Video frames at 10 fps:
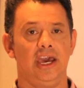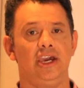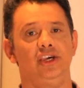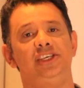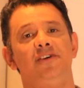
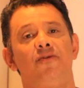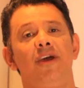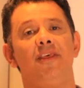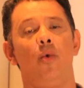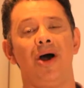You see,
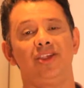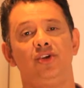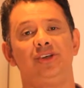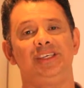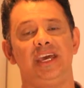friend, they wanted
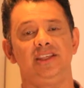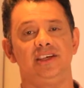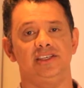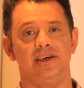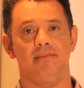to
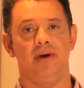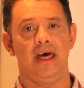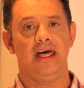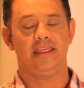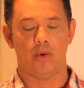sentence him.
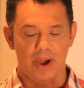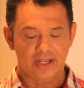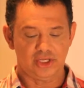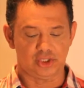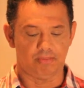They
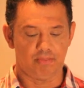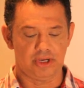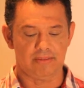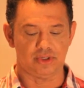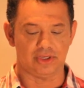wanted to put
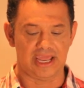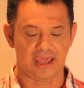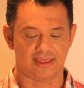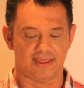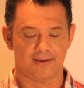him to
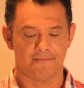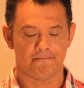death.